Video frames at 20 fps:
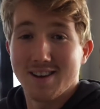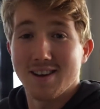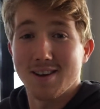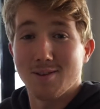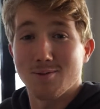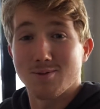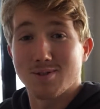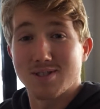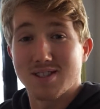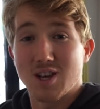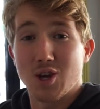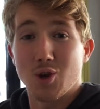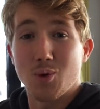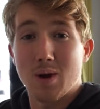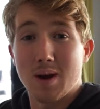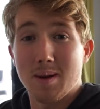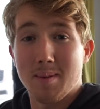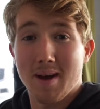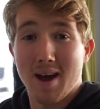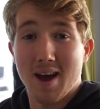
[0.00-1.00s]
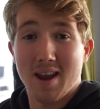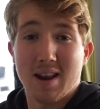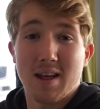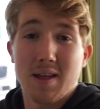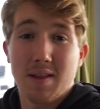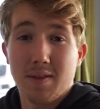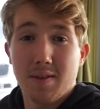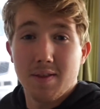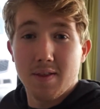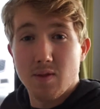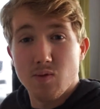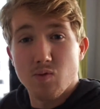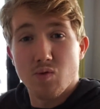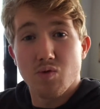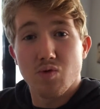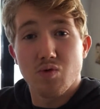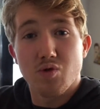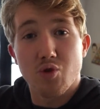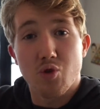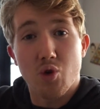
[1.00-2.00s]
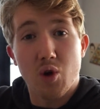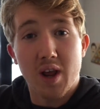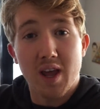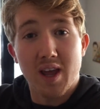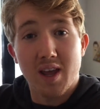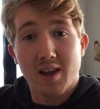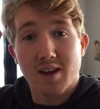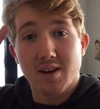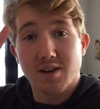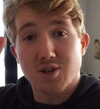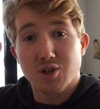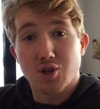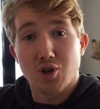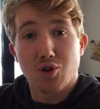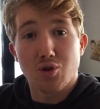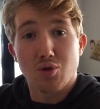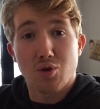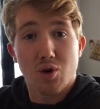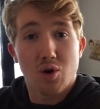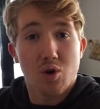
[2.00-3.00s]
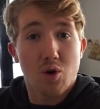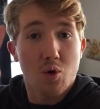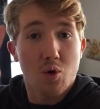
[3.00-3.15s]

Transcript: And we'll see you in about three, two,